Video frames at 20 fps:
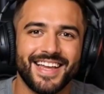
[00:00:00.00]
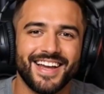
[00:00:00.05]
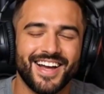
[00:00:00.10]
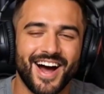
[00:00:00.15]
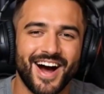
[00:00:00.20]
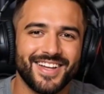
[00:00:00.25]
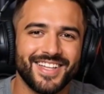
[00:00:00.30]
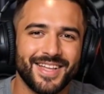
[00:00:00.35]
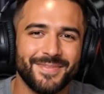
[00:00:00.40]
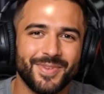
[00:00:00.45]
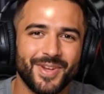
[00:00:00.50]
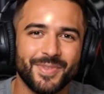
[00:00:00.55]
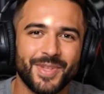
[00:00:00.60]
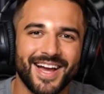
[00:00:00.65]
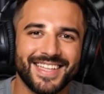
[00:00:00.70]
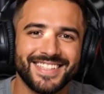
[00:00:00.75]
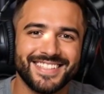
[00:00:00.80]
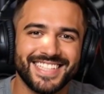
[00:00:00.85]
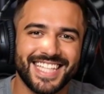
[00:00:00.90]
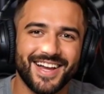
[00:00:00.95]
Card number
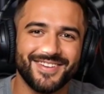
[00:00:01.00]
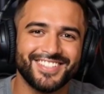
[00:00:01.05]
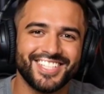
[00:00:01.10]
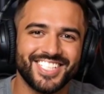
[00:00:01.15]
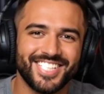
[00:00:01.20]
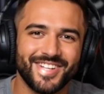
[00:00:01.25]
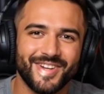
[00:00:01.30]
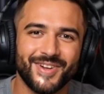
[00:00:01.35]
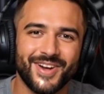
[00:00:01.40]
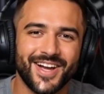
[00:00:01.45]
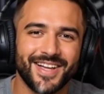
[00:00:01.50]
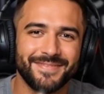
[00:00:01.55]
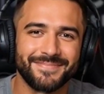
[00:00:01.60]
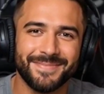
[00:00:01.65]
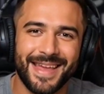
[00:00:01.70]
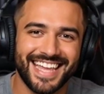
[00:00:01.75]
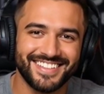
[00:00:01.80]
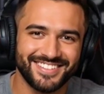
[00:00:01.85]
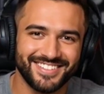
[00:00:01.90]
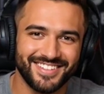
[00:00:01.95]
1, KOHO Secured
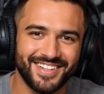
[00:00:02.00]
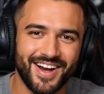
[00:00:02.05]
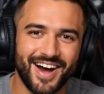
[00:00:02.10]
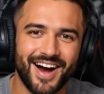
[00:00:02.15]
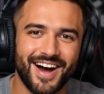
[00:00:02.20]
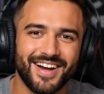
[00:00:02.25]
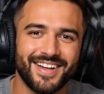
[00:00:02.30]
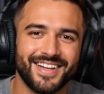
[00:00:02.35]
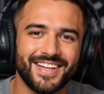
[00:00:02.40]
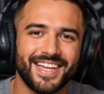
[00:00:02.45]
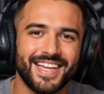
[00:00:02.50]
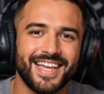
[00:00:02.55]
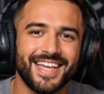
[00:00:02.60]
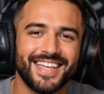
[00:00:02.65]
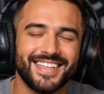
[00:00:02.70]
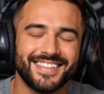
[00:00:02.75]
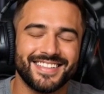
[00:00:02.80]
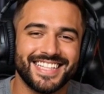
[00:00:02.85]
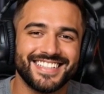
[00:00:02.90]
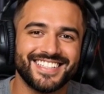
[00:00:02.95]
Mastercard.
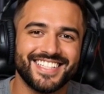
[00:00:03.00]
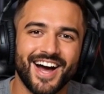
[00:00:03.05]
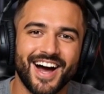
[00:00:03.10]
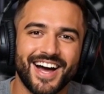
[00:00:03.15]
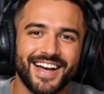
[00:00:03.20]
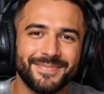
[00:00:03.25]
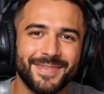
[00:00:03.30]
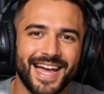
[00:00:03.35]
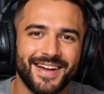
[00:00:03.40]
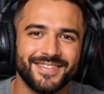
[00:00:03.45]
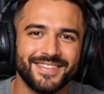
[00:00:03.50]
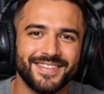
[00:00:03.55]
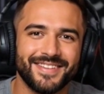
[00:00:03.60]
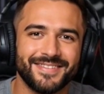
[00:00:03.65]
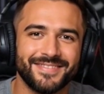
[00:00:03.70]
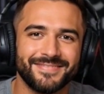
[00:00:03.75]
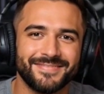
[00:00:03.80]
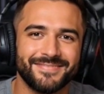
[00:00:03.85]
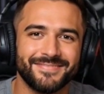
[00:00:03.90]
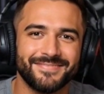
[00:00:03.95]
Let's talk about
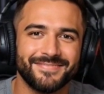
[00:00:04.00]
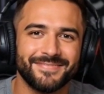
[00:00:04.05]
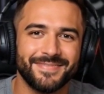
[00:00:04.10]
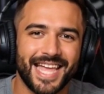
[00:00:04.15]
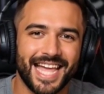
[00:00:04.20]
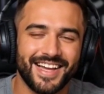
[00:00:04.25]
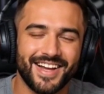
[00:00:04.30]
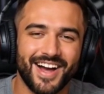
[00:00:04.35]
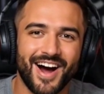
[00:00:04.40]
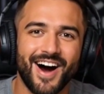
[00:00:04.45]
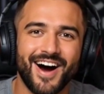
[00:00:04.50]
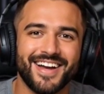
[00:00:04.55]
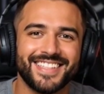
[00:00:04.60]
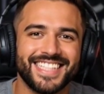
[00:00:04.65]
a card